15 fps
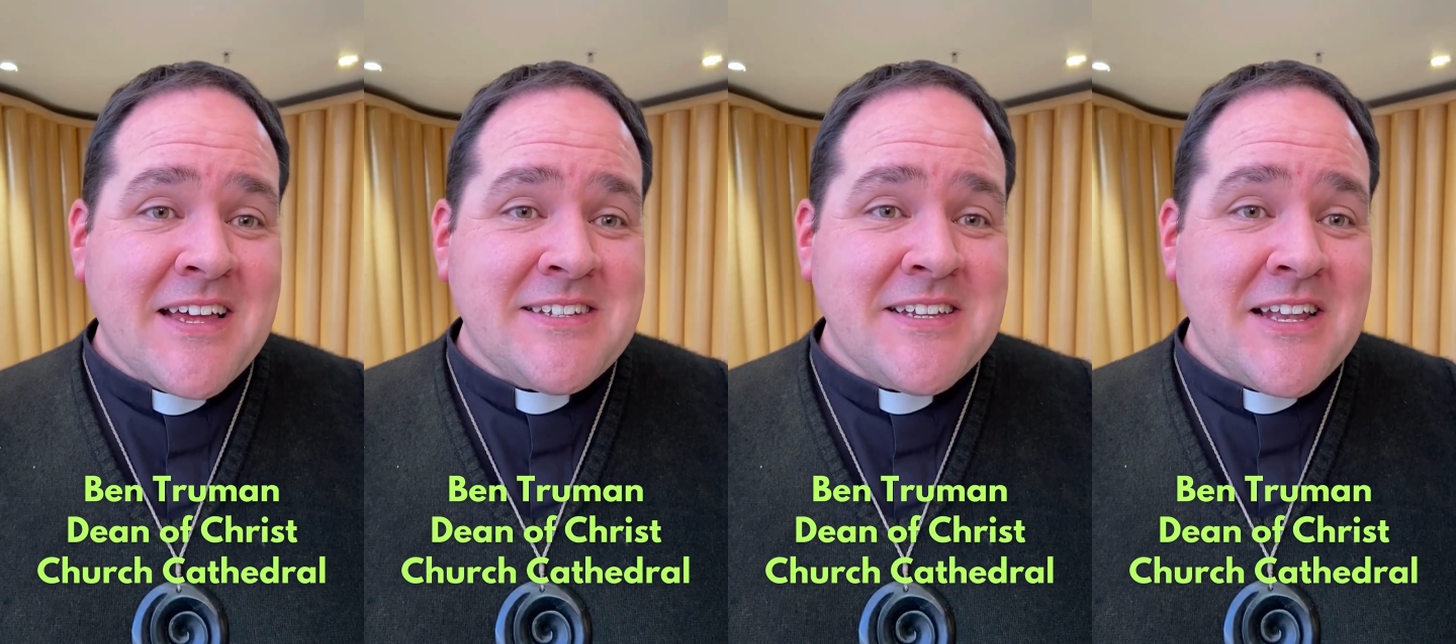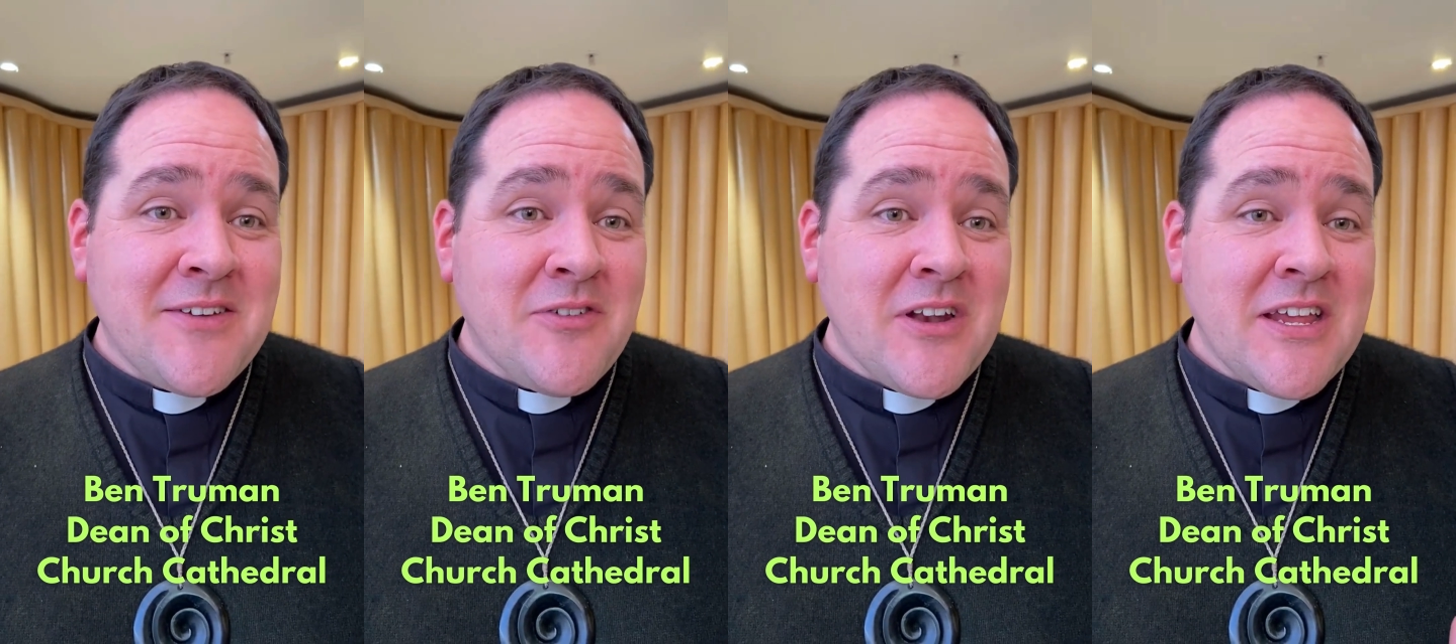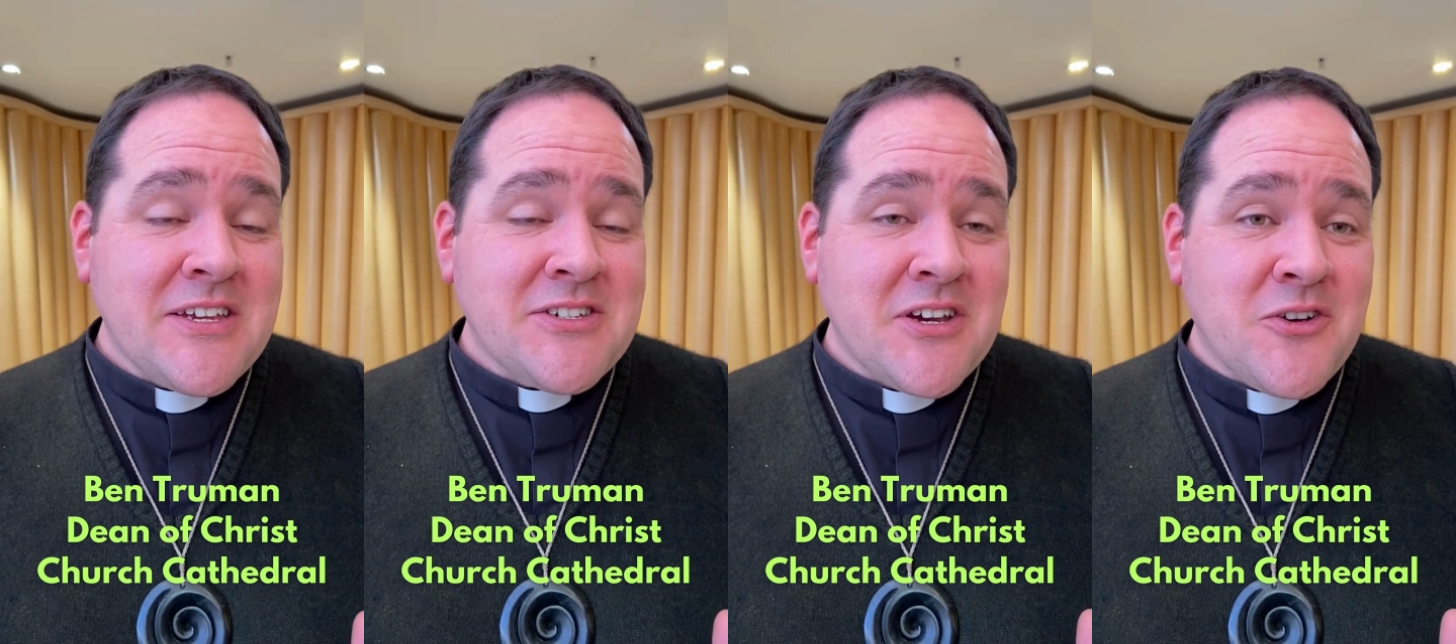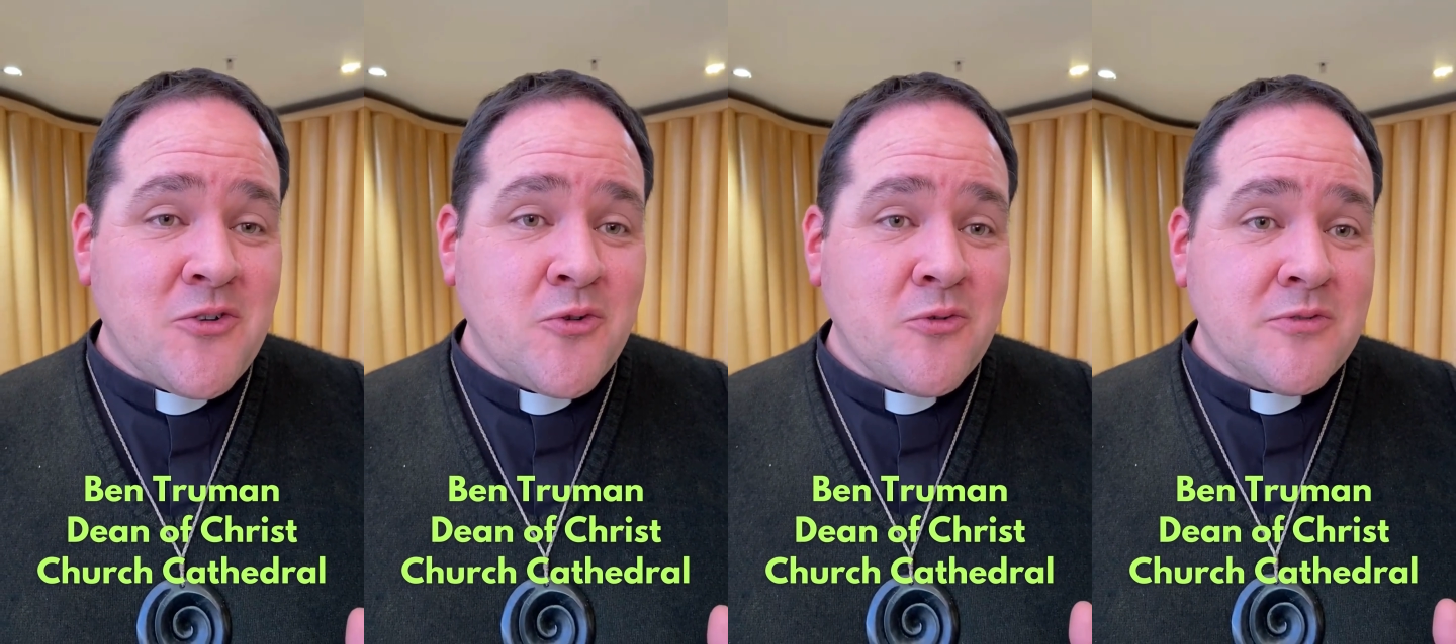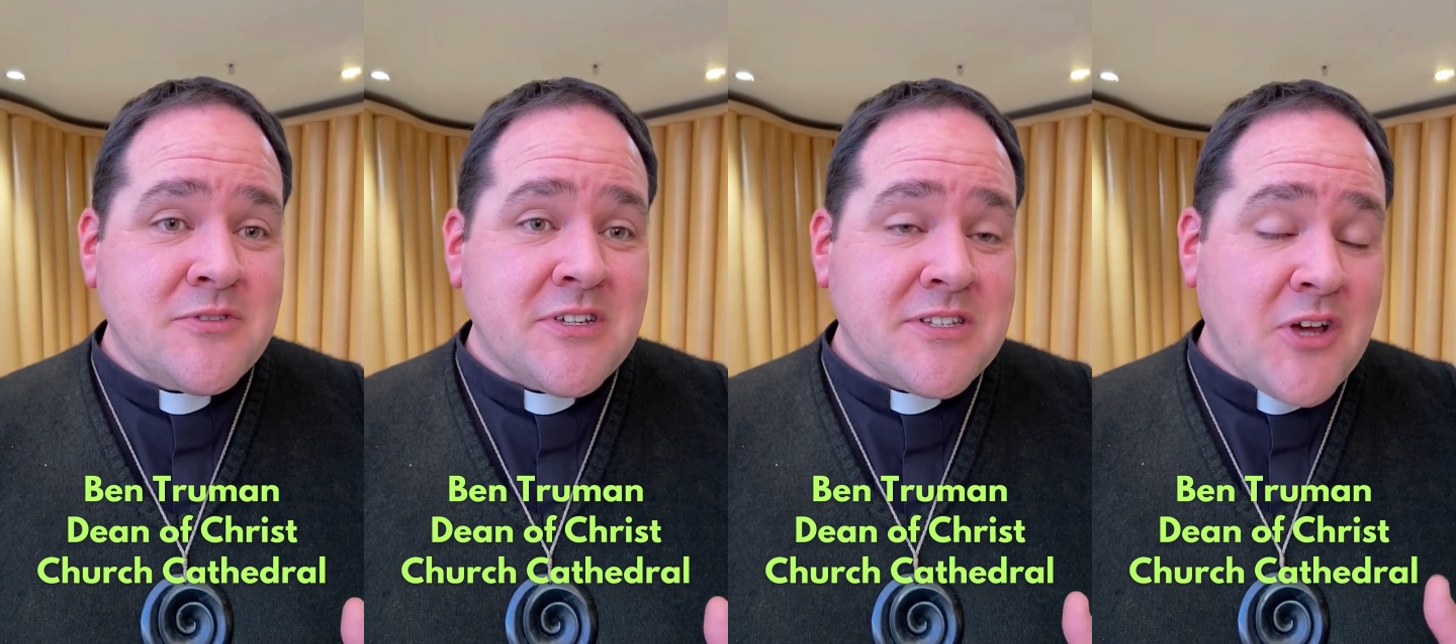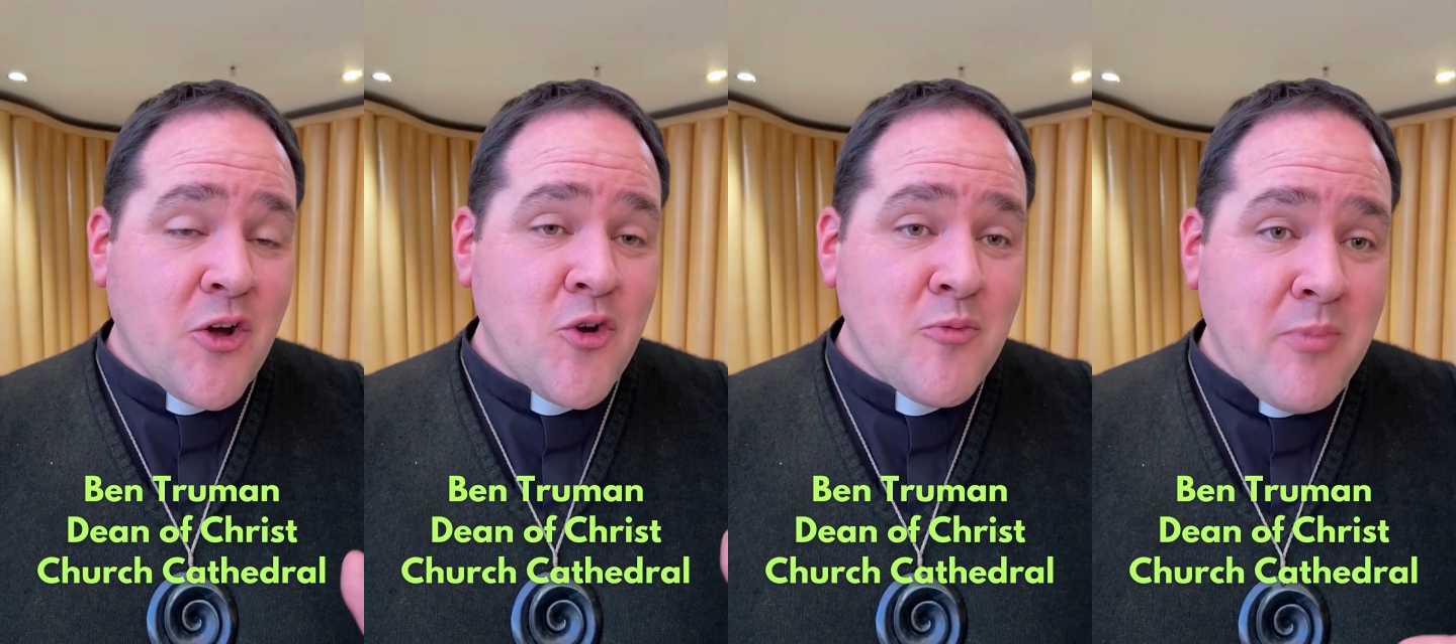delivered a lecture called Te
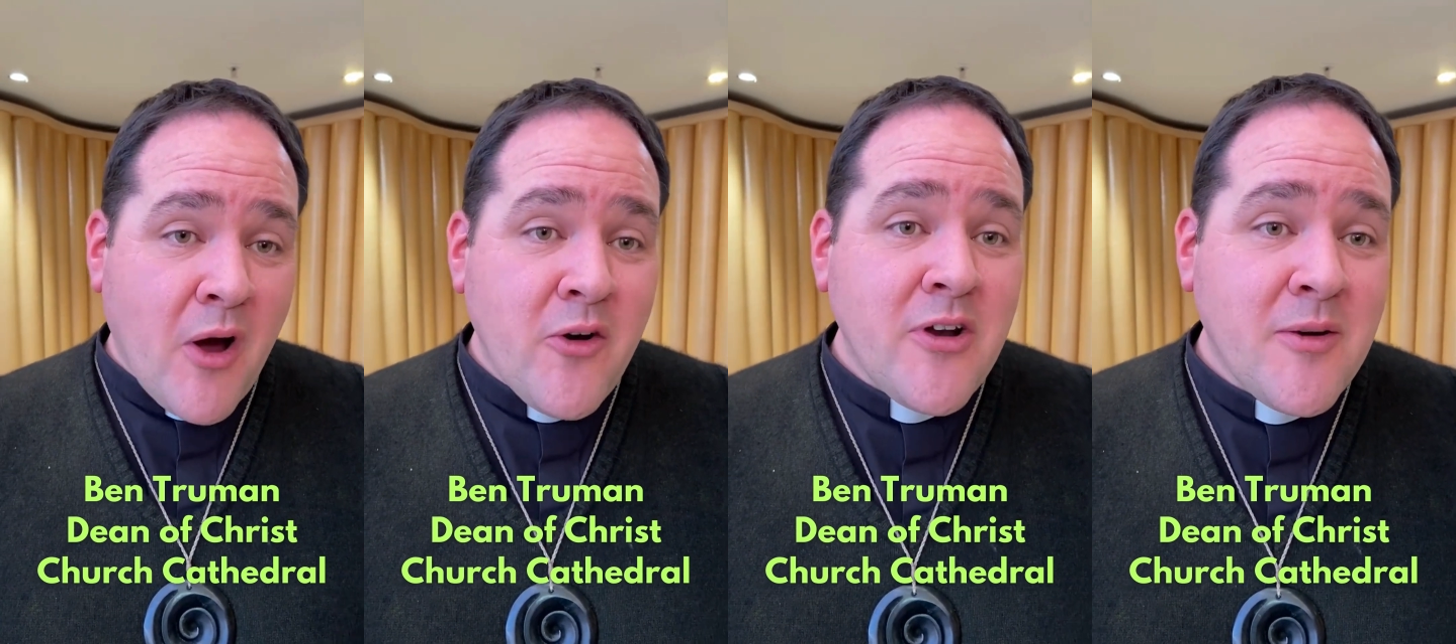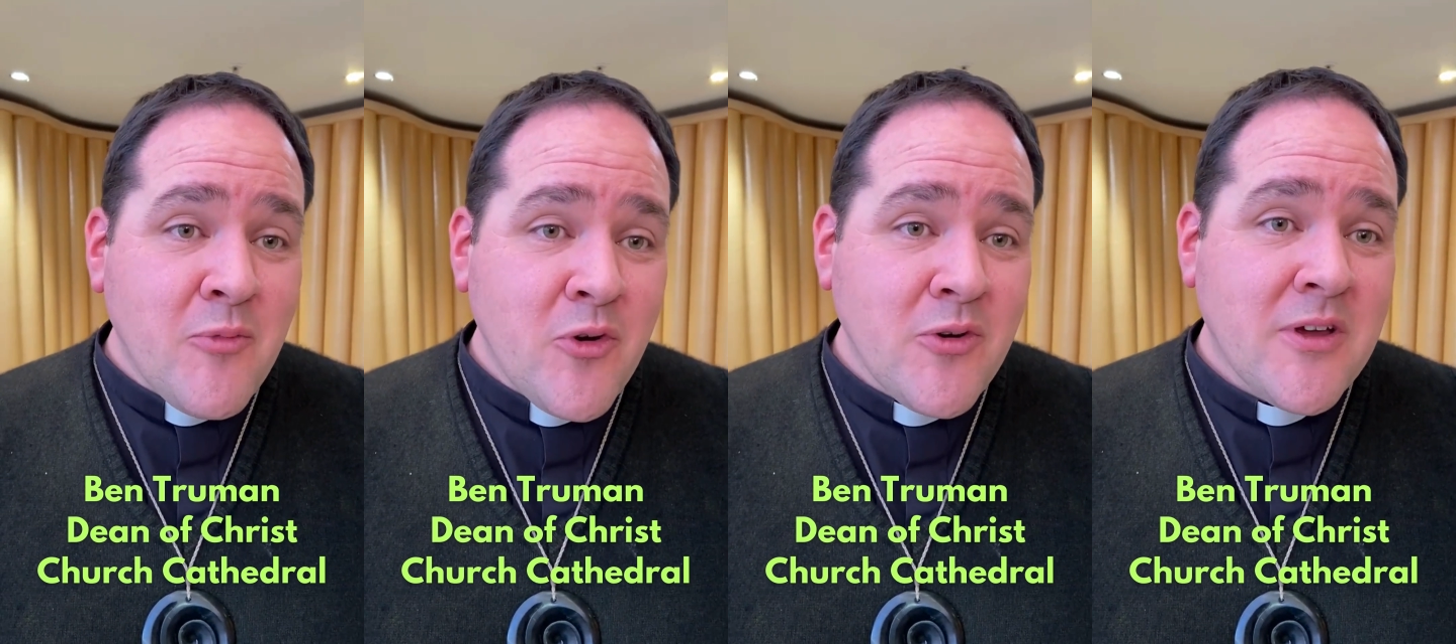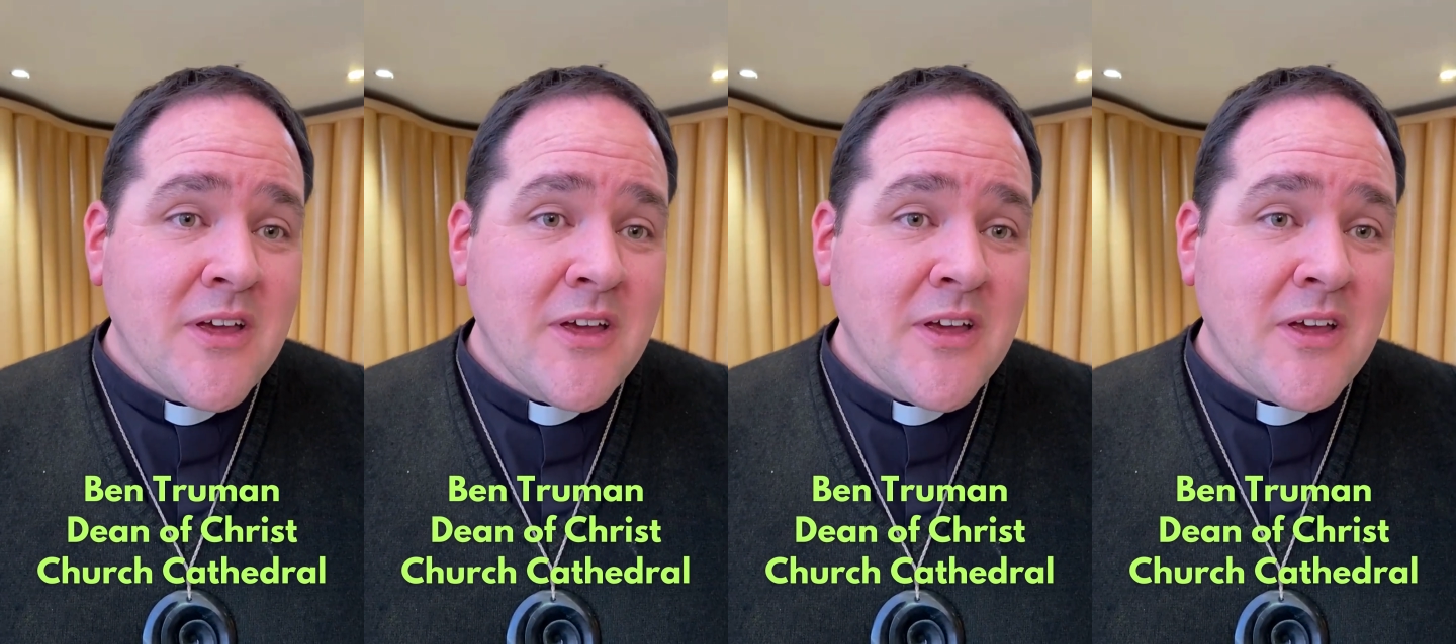Tau Pounamu,